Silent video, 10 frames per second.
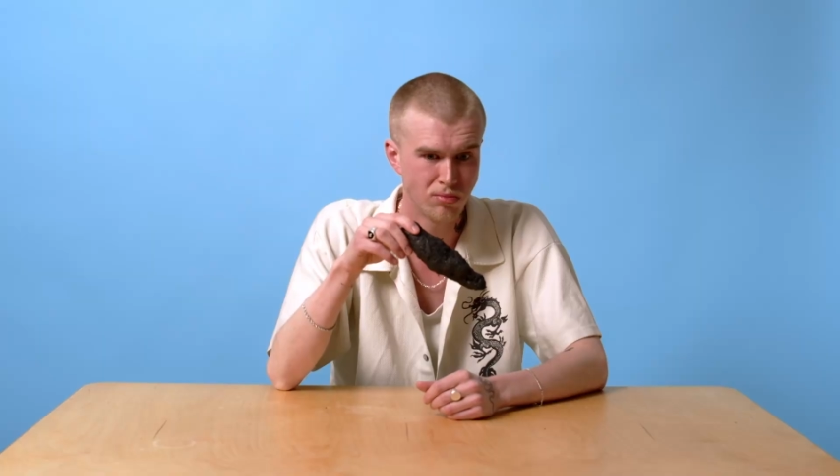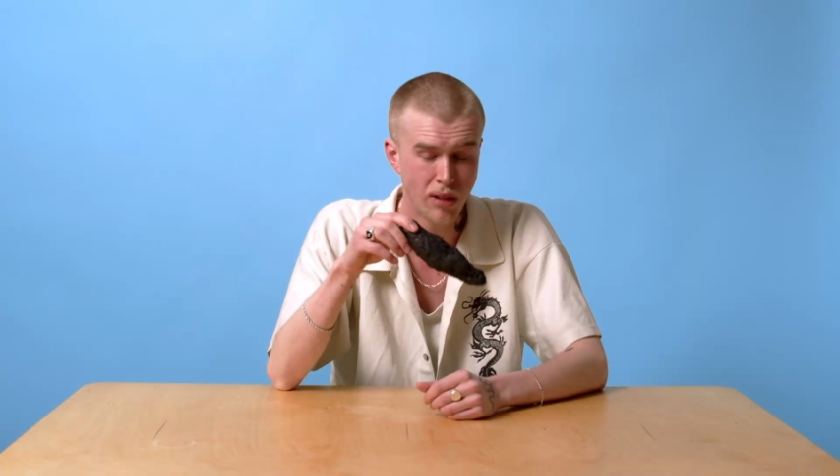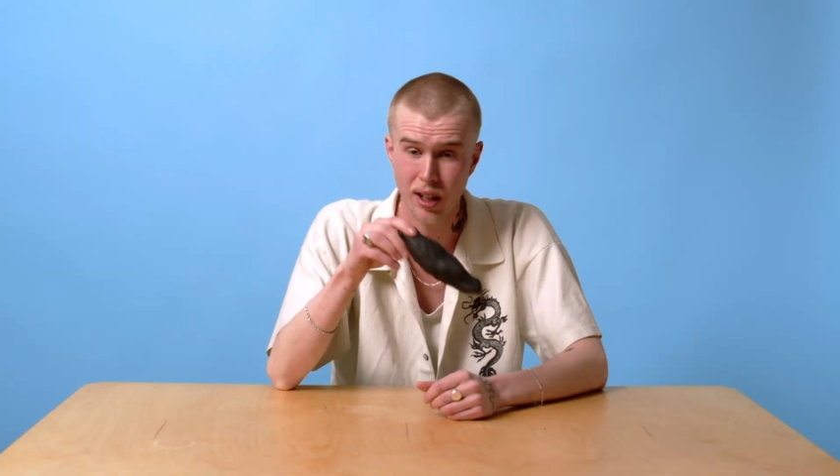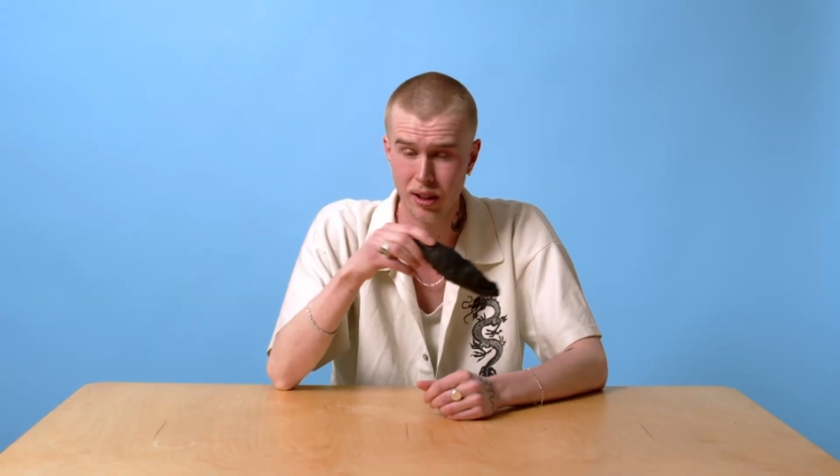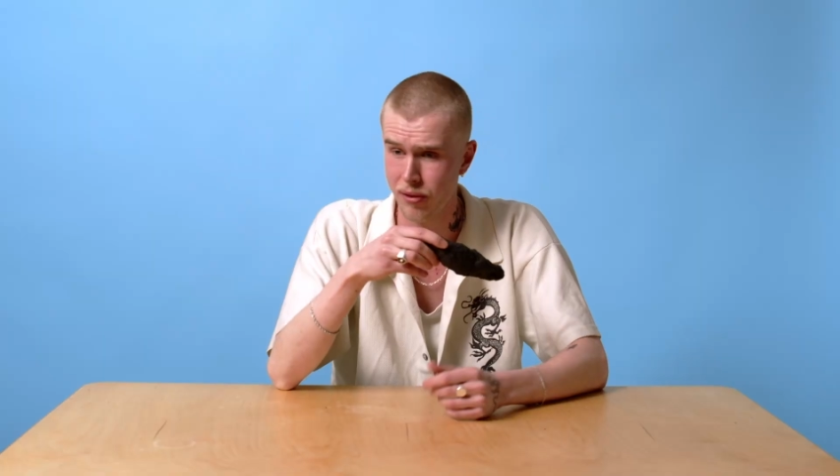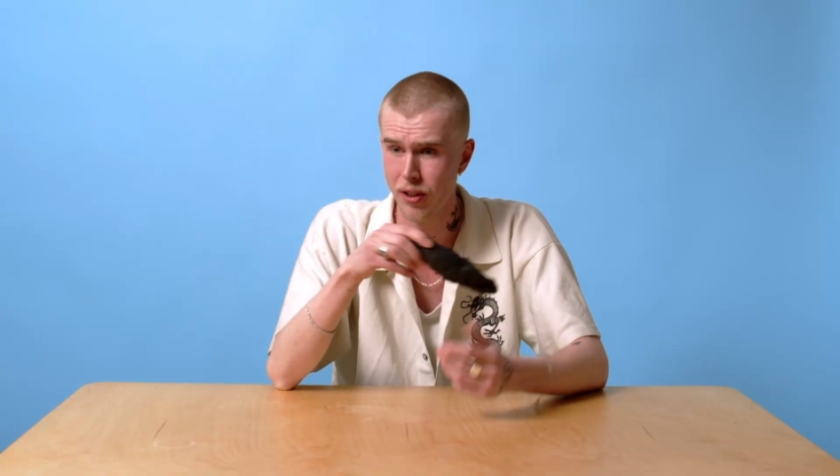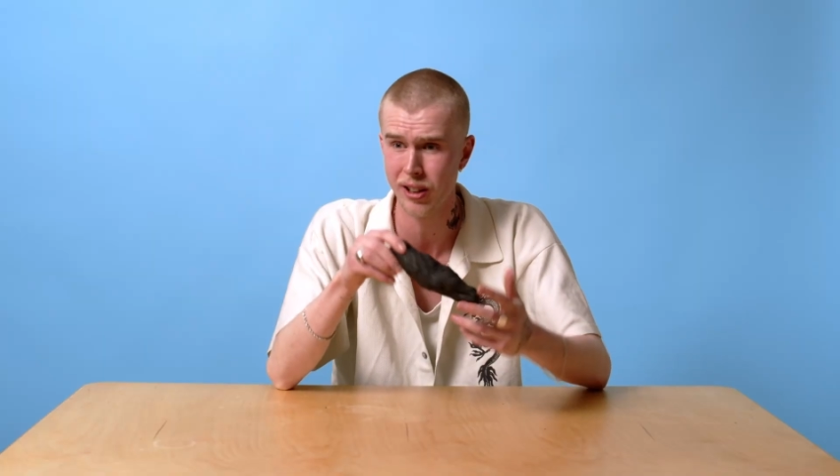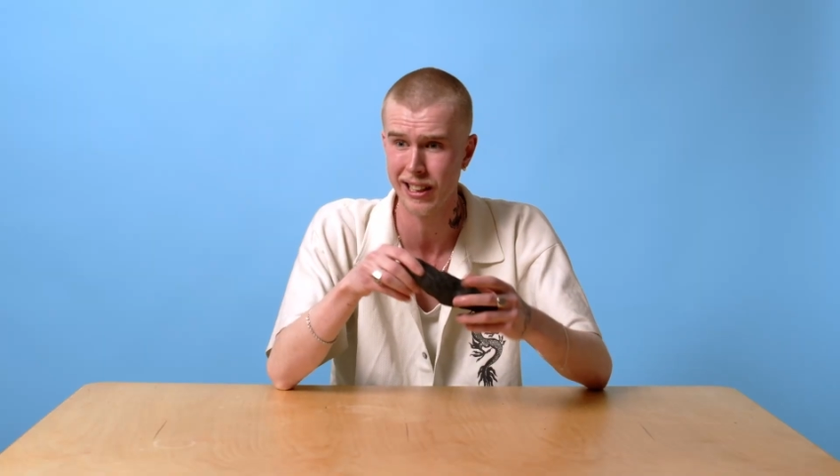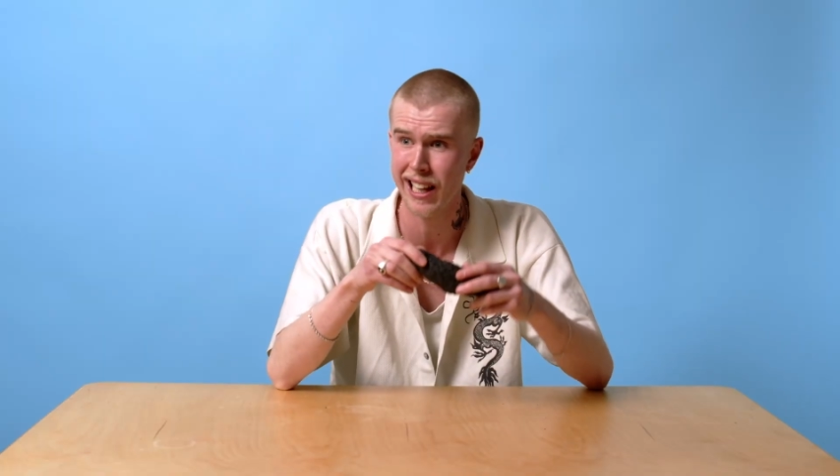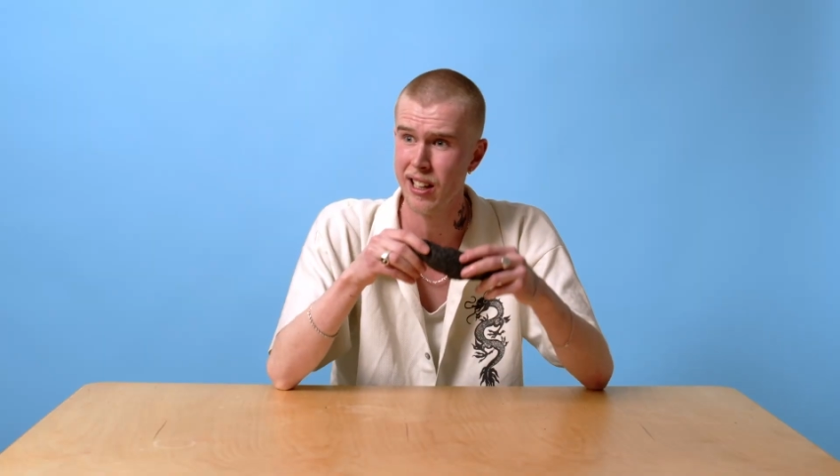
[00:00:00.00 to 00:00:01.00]
When I could
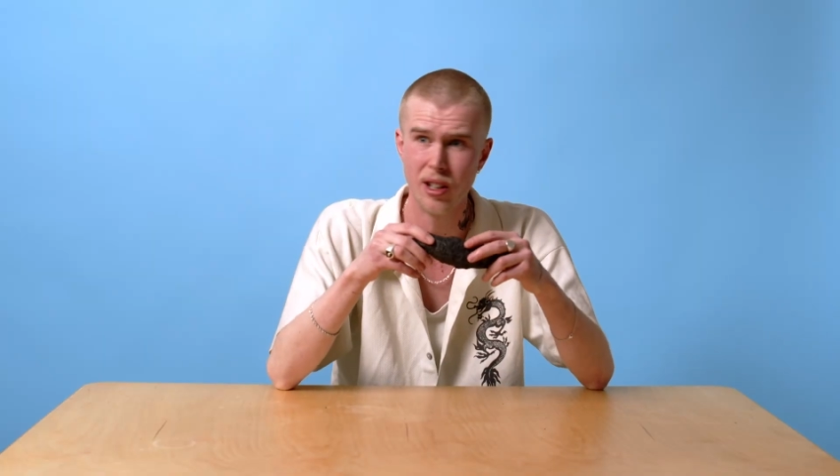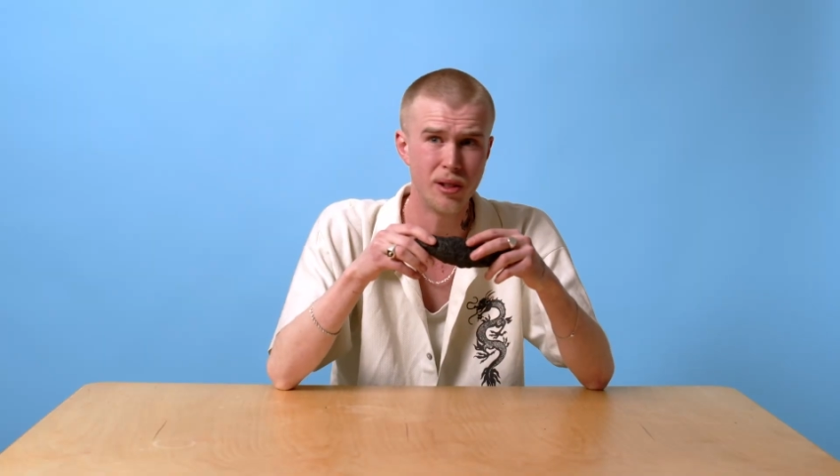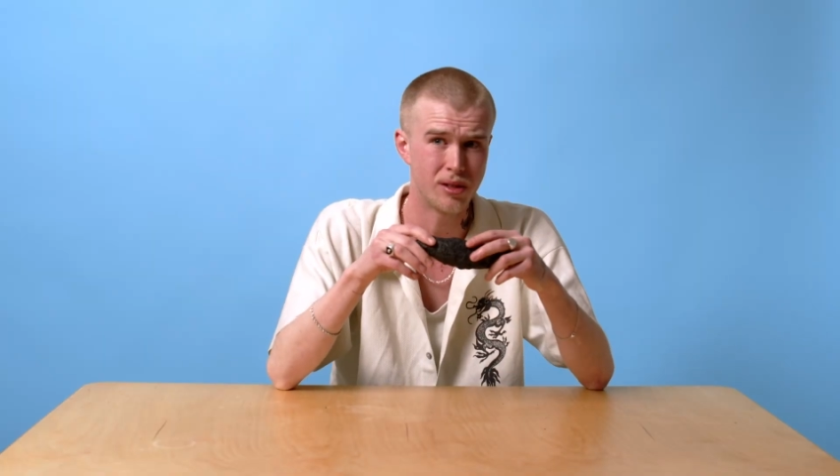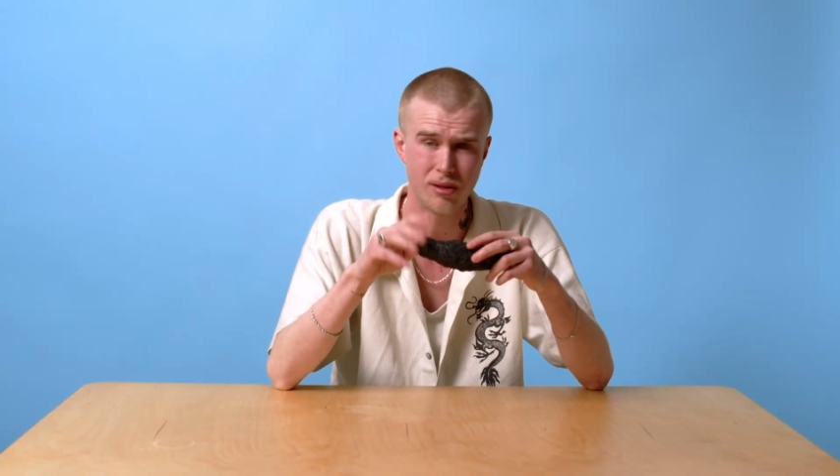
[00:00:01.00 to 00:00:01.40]
finally let loose,